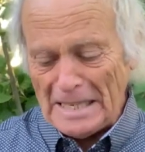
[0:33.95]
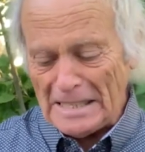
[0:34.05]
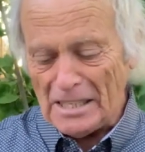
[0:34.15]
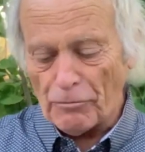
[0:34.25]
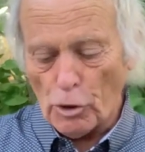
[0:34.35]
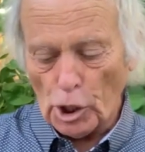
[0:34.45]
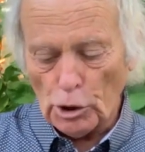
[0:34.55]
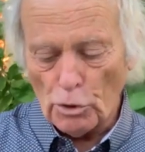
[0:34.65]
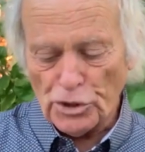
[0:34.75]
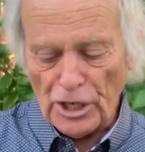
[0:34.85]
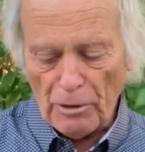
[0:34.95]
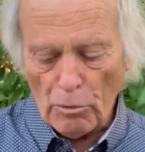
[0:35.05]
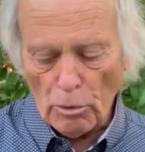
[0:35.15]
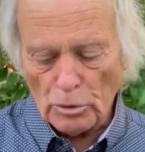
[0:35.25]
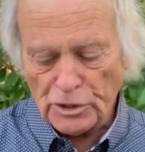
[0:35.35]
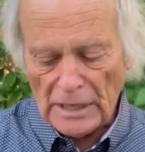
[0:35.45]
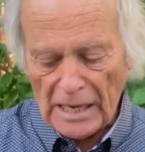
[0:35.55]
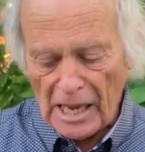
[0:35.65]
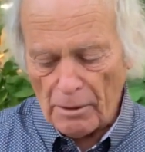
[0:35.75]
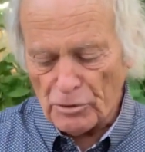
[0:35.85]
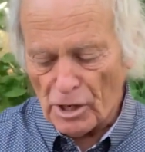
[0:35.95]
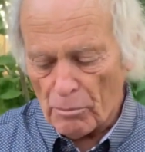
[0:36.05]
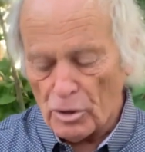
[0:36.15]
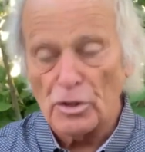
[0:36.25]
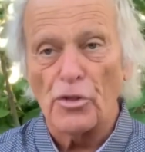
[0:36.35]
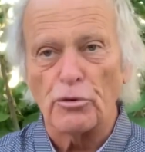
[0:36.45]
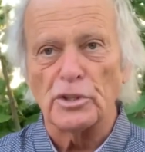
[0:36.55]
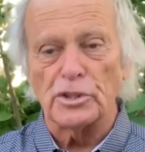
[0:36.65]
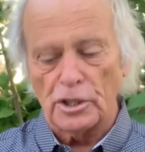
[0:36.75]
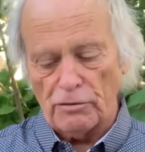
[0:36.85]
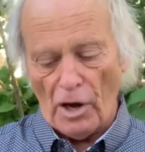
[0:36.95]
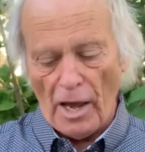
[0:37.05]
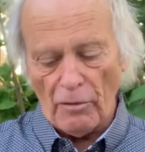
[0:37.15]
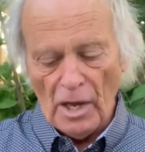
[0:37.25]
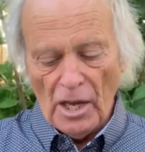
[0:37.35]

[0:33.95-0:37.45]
He said, for our closing hymn, we will sing hymn number 365.